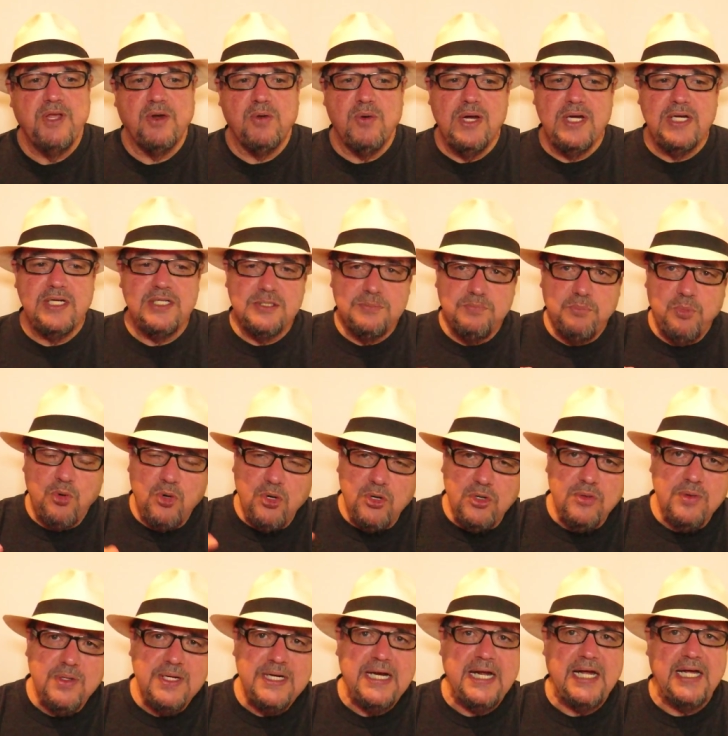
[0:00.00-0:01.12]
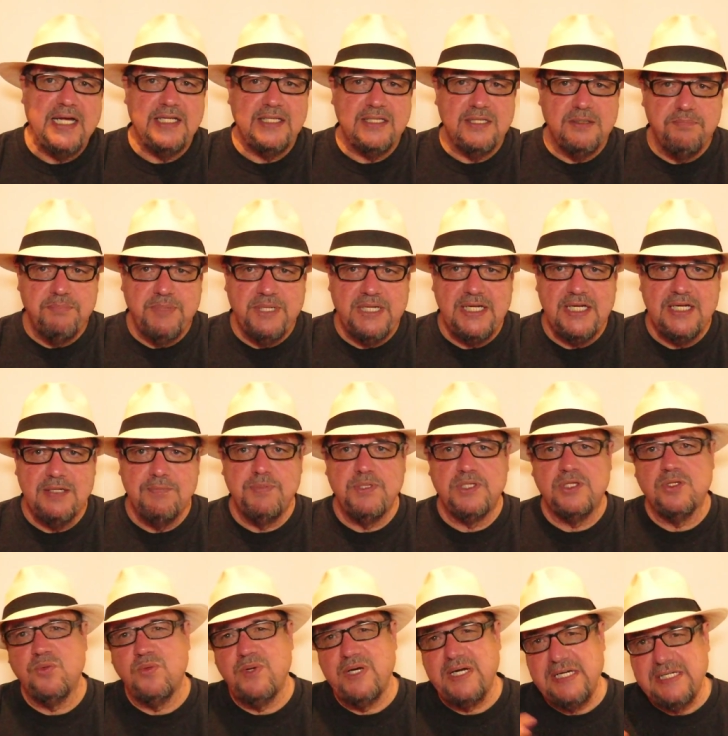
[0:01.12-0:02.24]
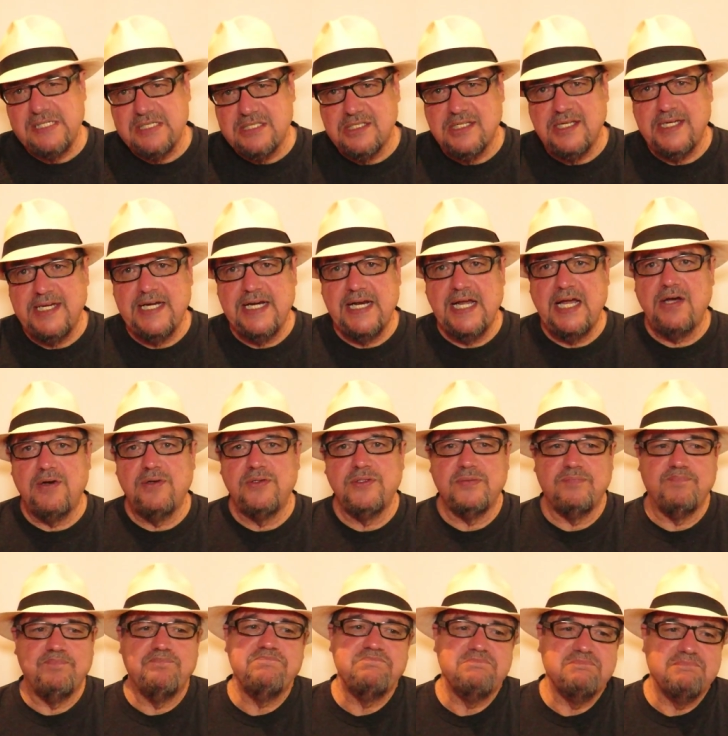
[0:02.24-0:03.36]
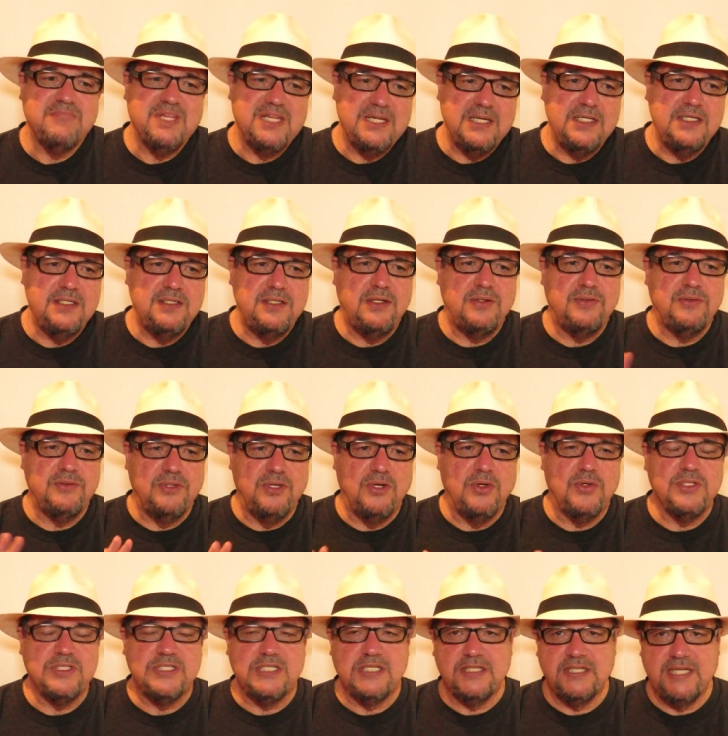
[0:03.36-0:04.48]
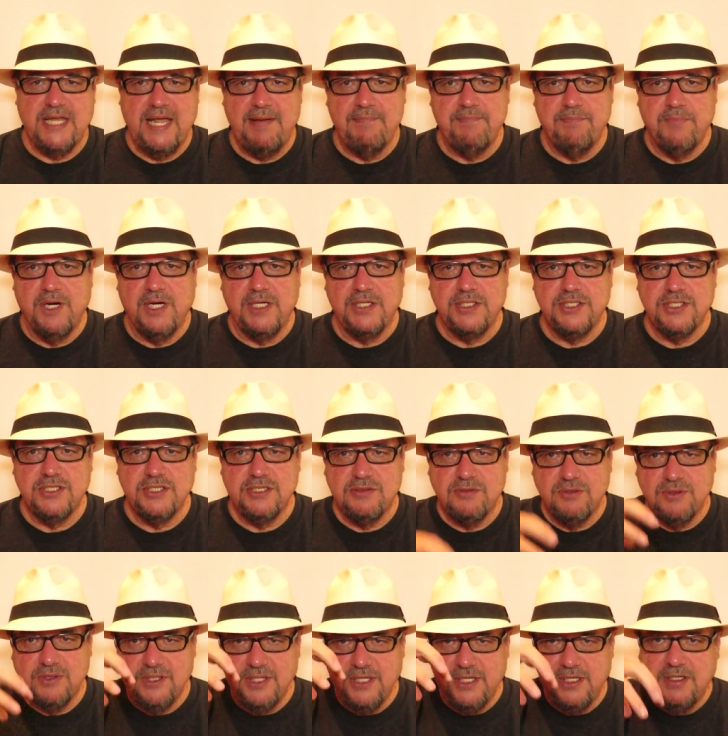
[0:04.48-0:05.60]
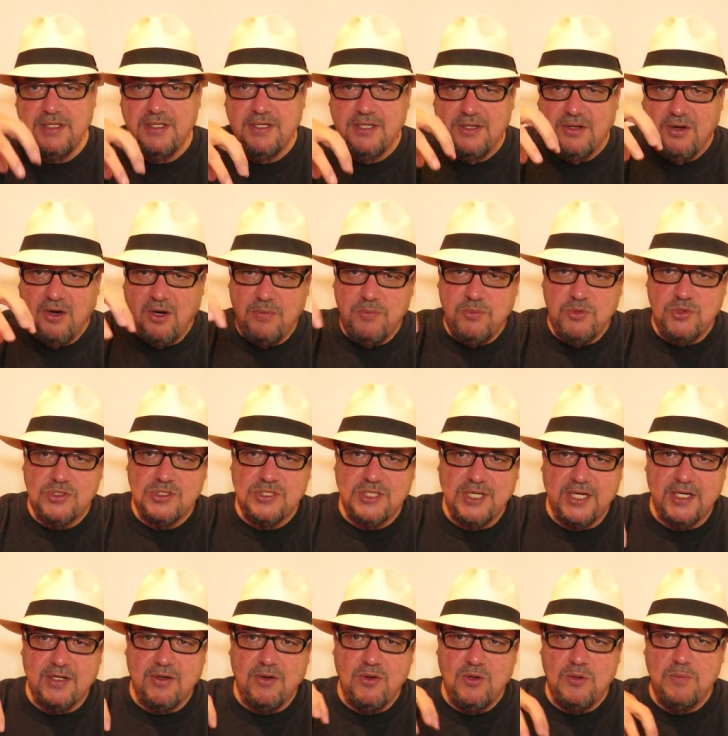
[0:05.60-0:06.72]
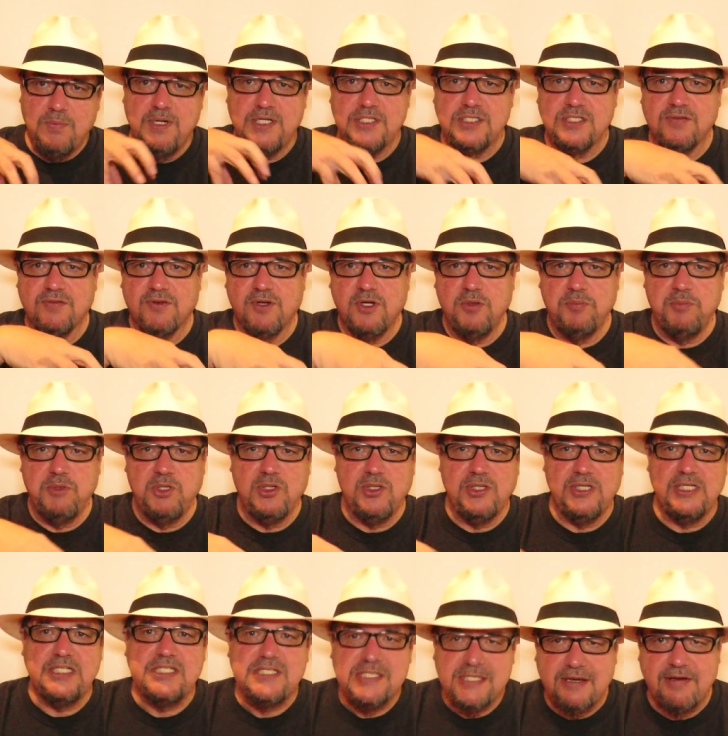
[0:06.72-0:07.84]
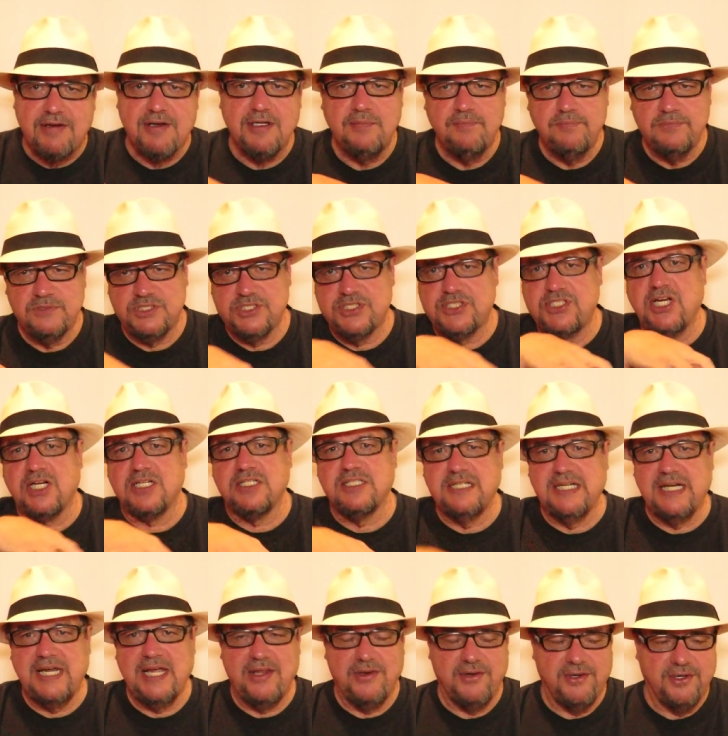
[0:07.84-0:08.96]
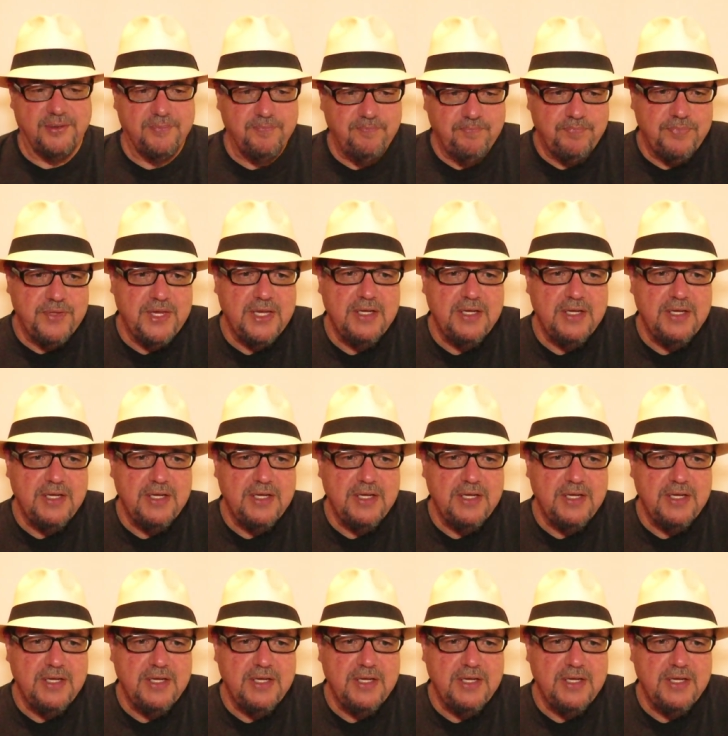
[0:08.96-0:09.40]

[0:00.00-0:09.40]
Cuenca's bordering on the big, but the way it's laid out, you don't notice it that much. It's really almost like a whole bunch of communities stuck together.